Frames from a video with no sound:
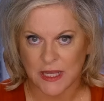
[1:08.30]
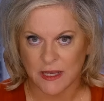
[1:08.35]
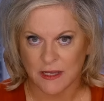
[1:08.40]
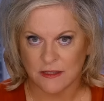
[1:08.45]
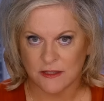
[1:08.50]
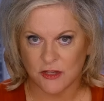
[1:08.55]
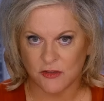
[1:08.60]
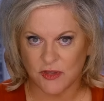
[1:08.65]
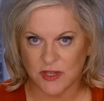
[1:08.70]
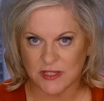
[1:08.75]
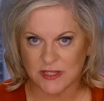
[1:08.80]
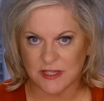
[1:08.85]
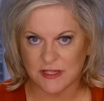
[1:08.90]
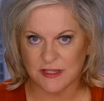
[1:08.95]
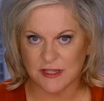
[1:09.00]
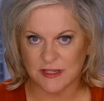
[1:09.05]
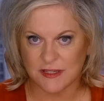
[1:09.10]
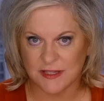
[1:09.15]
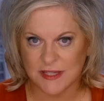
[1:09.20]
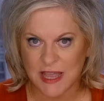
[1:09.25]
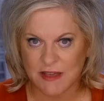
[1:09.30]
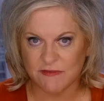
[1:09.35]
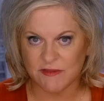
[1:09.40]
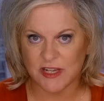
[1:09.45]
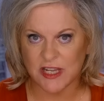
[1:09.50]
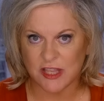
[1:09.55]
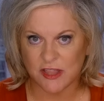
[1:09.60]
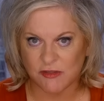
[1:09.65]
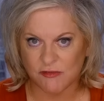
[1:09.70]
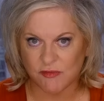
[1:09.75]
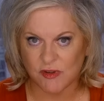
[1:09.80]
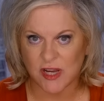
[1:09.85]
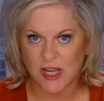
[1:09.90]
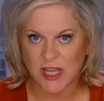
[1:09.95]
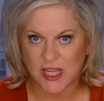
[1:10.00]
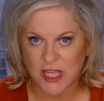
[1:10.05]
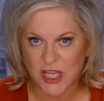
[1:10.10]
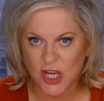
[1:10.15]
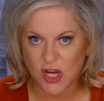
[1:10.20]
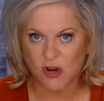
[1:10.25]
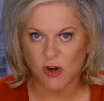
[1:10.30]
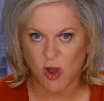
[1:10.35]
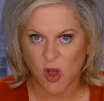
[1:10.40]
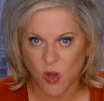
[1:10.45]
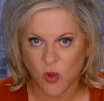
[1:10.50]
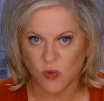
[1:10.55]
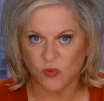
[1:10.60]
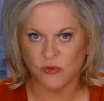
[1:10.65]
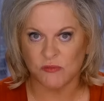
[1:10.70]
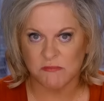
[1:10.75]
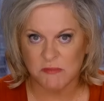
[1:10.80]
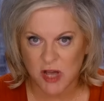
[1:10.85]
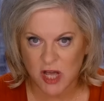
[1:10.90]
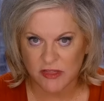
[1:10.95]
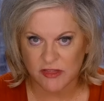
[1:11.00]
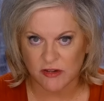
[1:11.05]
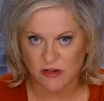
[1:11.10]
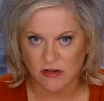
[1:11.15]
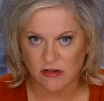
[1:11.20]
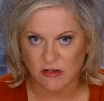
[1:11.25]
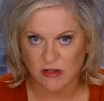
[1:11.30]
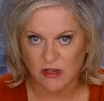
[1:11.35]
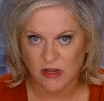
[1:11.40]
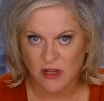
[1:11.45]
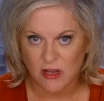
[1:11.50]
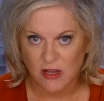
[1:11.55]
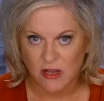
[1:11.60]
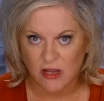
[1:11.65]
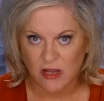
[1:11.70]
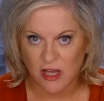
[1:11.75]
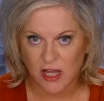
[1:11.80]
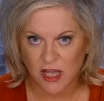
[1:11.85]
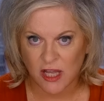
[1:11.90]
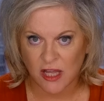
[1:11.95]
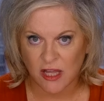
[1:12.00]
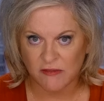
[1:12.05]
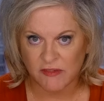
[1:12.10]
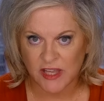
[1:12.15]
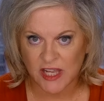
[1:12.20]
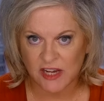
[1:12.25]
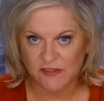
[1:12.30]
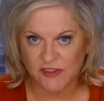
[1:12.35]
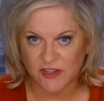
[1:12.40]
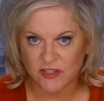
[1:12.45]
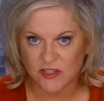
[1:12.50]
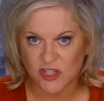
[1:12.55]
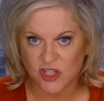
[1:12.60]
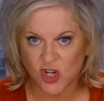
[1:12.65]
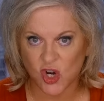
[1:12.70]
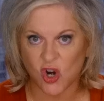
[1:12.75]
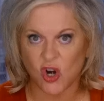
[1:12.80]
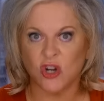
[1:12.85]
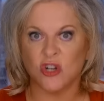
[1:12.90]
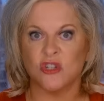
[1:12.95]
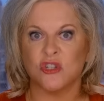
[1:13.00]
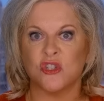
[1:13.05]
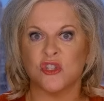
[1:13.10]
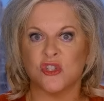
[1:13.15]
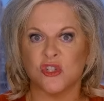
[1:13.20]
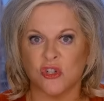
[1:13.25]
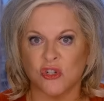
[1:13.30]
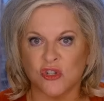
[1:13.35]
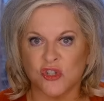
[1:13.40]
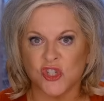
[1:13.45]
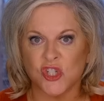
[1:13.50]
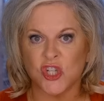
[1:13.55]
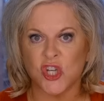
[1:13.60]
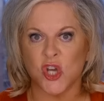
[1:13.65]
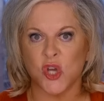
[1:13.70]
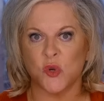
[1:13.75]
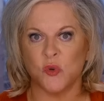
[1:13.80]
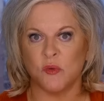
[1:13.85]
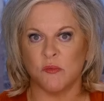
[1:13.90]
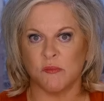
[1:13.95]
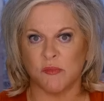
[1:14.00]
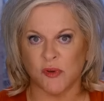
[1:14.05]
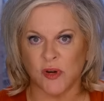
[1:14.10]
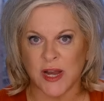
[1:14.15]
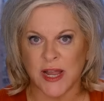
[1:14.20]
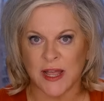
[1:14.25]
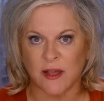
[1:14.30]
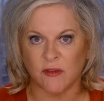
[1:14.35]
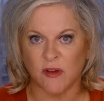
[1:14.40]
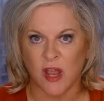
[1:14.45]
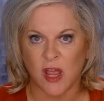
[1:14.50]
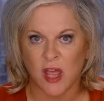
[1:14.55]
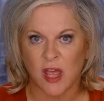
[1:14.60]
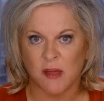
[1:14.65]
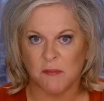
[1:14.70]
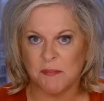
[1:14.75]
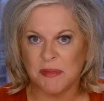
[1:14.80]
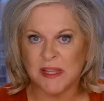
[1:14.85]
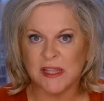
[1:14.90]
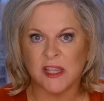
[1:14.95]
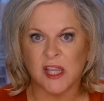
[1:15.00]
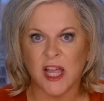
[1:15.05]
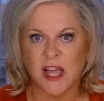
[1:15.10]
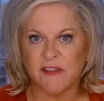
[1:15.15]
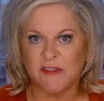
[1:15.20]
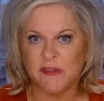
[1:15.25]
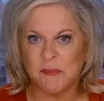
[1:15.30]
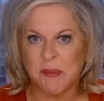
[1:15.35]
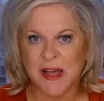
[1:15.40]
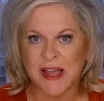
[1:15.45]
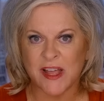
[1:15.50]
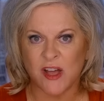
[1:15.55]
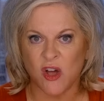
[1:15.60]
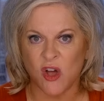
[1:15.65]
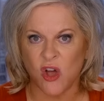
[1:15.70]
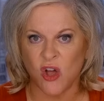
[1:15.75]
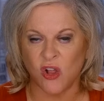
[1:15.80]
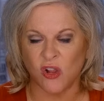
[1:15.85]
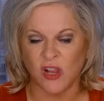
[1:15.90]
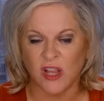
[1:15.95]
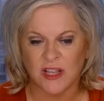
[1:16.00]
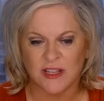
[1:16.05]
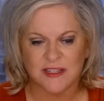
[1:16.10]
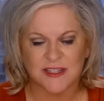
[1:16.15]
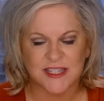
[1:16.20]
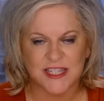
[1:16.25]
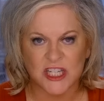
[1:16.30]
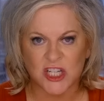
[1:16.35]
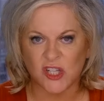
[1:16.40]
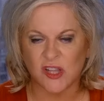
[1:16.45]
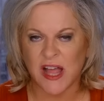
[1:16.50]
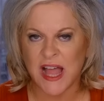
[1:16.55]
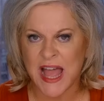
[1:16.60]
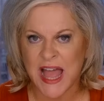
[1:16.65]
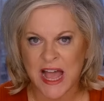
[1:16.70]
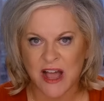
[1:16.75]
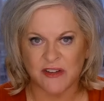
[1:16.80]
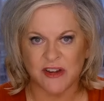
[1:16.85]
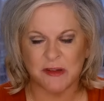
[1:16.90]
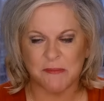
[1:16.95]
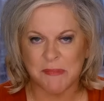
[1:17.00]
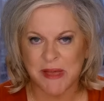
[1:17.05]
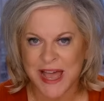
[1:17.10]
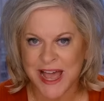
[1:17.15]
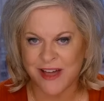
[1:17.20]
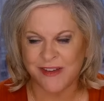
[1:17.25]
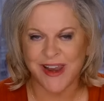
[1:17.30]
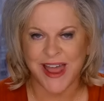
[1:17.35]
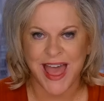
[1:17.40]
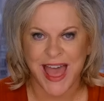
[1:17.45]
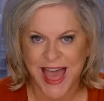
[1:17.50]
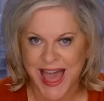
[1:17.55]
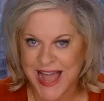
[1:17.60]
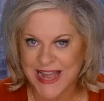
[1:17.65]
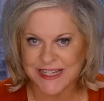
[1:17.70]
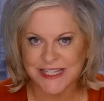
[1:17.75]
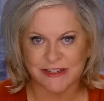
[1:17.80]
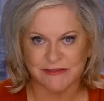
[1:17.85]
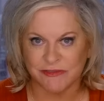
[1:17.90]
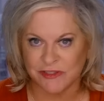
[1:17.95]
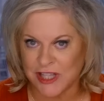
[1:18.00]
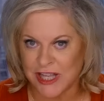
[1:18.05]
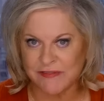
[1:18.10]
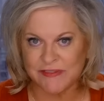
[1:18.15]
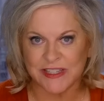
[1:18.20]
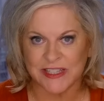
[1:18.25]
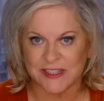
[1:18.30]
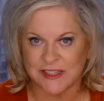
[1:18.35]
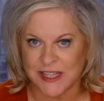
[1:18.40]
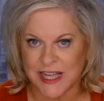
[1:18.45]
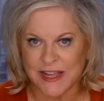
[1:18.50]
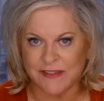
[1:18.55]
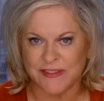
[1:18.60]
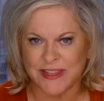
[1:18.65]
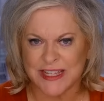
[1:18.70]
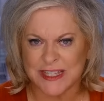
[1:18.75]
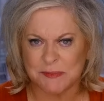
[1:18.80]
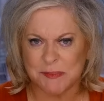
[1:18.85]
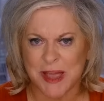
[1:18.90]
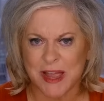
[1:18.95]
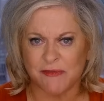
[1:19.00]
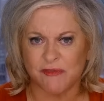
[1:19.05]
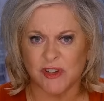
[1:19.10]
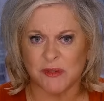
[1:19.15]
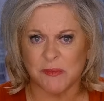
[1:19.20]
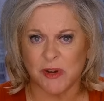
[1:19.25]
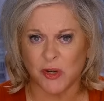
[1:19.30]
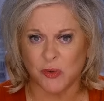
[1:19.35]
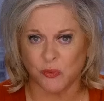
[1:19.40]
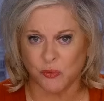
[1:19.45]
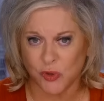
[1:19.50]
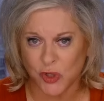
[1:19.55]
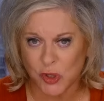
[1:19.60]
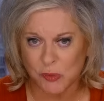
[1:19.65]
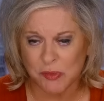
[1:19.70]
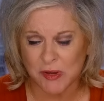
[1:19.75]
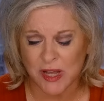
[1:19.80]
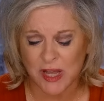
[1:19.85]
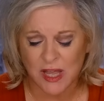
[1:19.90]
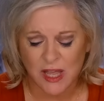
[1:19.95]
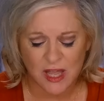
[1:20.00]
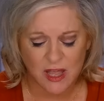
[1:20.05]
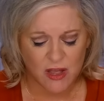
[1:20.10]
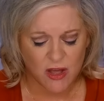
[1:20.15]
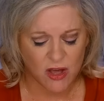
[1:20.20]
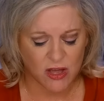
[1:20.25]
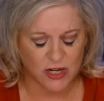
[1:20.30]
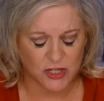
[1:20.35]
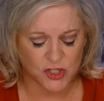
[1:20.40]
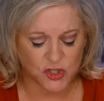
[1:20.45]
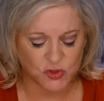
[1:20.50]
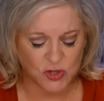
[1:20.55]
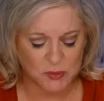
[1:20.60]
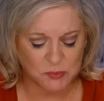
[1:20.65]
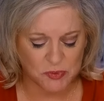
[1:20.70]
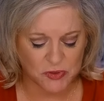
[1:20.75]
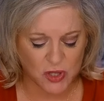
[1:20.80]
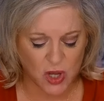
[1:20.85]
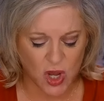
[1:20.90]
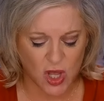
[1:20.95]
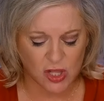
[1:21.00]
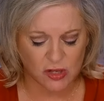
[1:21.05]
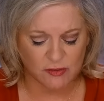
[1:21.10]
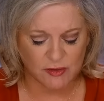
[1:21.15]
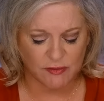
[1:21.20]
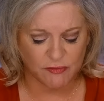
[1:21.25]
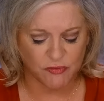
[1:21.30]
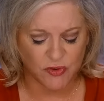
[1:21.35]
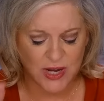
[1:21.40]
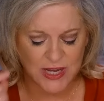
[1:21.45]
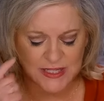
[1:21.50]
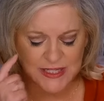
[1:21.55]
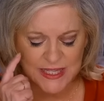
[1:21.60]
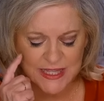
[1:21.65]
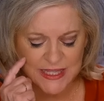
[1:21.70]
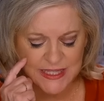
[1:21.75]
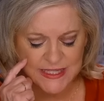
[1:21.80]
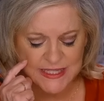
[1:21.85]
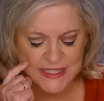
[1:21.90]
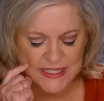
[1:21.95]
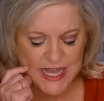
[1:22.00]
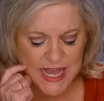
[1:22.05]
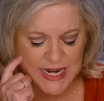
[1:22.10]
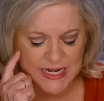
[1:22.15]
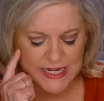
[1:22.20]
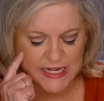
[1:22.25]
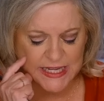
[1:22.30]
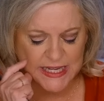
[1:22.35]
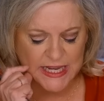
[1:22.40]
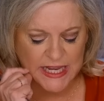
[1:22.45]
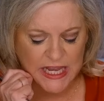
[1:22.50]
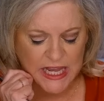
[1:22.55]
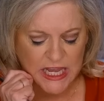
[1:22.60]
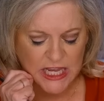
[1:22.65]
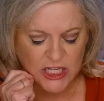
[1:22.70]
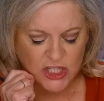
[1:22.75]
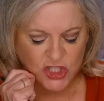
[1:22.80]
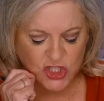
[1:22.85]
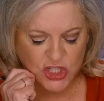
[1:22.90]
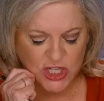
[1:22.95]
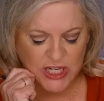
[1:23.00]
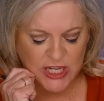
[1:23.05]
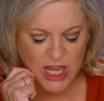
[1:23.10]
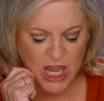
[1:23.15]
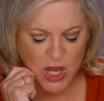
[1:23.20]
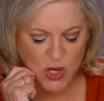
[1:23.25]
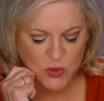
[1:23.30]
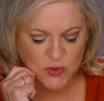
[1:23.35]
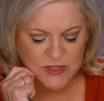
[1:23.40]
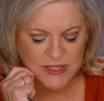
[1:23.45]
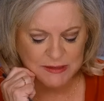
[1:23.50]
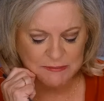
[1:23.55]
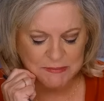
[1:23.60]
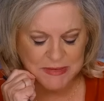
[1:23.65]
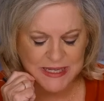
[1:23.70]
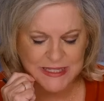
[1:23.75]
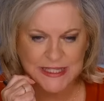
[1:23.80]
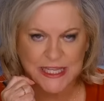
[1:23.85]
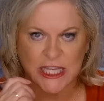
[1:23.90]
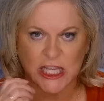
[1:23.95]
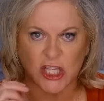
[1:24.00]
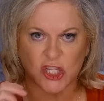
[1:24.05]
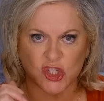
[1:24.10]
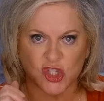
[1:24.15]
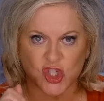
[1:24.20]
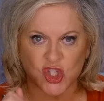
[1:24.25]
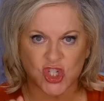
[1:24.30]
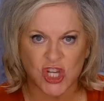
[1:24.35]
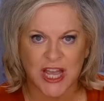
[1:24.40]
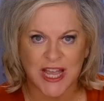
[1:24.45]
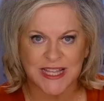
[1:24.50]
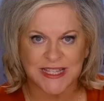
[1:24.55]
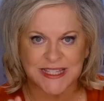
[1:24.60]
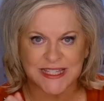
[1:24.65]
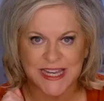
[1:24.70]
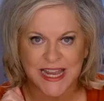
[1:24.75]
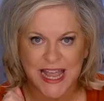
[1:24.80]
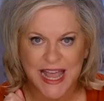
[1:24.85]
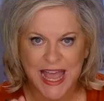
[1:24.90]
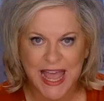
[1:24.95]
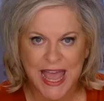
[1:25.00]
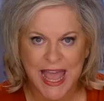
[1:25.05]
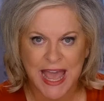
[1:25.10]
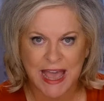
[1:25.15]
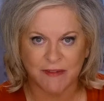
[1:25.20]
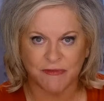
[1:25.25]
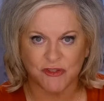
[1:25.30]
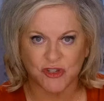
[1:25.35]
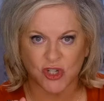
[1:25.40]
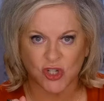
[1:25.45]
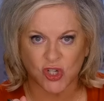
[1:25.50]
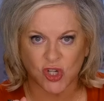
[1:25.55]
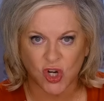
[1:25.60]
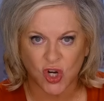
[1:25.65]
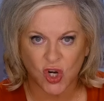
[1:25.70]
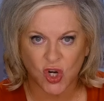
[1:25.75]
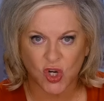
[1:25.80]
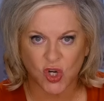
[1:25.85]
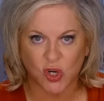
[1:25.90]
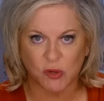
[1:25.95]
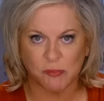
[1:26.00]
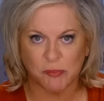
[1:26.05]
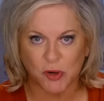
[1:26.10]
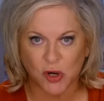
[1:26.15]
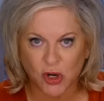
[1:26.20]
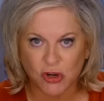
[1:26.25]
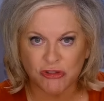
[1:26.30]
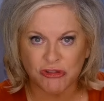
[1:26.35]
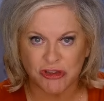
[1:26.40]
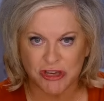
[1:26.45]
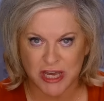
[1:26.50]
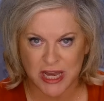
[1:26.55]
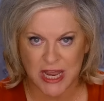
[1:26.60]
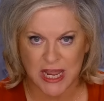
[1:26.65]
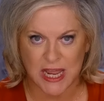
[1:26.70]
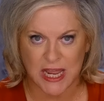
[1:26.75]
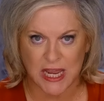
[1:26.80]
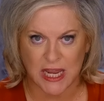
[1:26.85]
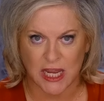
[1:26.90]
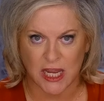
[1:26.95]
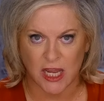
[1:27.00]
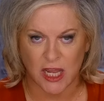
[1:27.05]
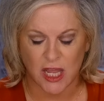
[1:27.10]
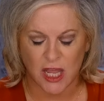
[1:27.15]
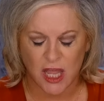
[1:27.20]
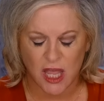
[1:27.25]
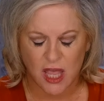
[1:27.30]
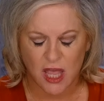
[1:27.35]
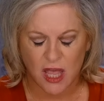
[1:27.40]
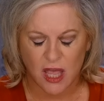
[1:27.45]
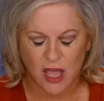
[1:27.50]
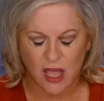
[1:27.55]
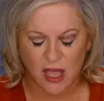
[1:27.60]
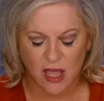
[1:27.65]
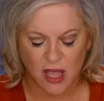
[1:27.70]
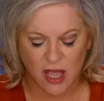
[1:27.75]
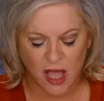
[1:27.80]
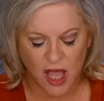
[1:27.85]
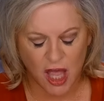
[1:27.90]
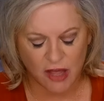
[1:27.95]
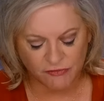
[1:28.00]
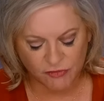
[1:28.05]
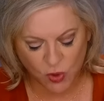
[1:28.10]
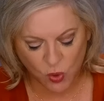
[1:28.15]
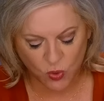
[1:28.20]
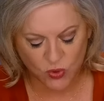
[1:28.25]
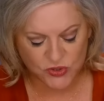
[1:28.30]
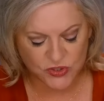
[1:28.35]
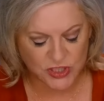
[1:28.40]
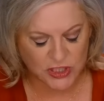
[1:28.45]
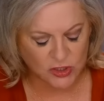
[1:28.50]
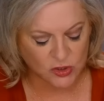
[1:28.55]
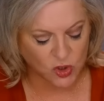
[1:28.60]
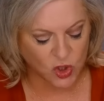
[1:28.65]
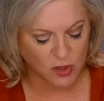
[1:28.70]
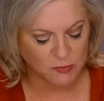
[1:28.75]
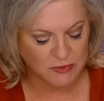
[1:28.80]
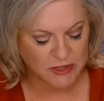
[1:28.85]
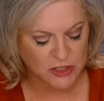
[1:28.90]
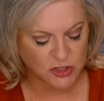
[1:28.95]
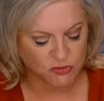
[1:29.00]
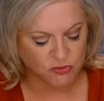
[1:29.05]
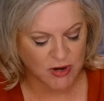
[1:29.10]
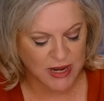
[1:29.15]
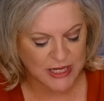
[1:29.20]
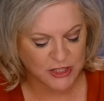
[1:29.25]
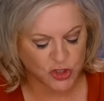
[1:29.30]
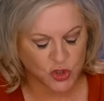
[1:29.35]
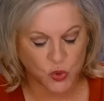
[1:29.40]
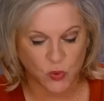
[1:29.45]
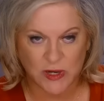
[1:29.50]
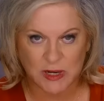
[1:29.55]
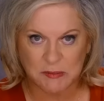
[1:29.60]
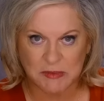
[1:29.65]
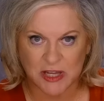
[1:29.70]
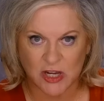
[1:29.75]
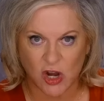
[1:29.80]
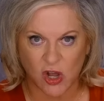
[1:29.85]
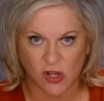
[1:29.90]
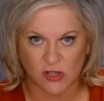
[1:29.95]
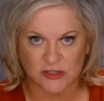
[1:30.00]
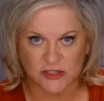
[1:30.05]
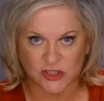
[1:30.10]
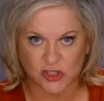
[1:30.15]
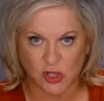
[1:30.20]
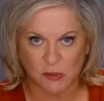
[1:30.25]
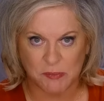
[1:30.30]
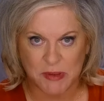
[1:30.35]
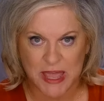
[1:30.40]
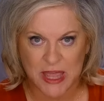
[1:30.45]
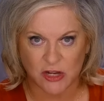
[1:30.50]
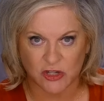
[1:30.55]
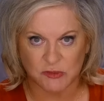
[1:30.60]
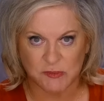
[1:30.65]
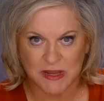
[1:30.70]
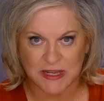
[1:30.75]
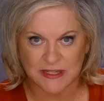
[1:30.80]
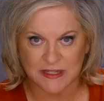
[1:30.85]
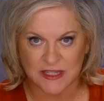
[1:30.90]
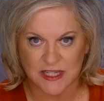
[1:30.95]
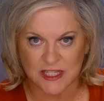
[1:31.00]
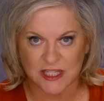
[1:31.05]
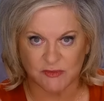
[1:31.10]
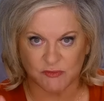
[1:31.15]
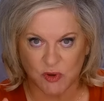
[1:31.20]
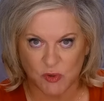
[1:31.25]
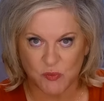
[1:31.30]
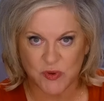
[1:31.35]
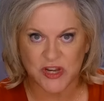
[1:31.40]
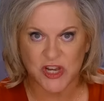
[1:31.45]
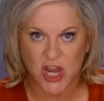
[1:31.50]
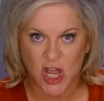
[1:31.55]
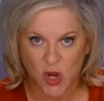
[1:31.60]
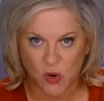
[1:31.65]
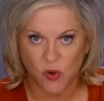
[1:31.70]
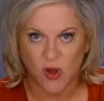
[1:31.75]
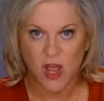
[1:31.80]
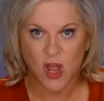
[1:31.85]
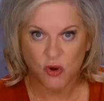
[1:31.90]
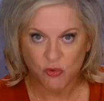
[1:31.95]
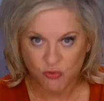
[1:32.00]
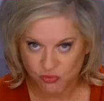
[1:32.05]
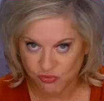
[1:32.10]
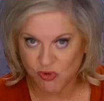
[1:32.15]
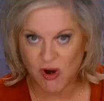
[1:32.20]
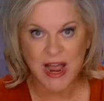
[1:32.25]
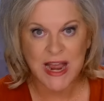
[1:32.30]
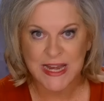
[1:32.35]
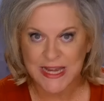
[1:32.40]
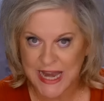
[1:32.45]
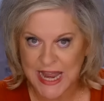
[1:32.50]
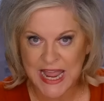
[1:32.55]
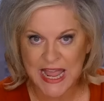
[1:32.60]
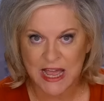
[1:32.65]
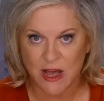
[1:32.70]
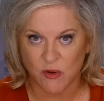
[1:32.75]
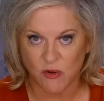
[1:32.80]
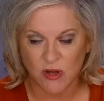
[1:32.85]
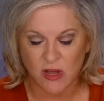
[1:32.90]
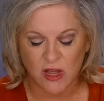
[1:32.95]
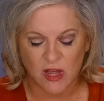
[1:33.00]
So this is a 73-year-old mother of NFL star Sergio Brown, beloved by all, still out and about, active, loving life, gets back from Aruba on a trip with all of her friends, and then suddenly she goes missing just after her birthday. Of course, the alarm is raised. Joining me, an all-star panel to make sense of what we know right now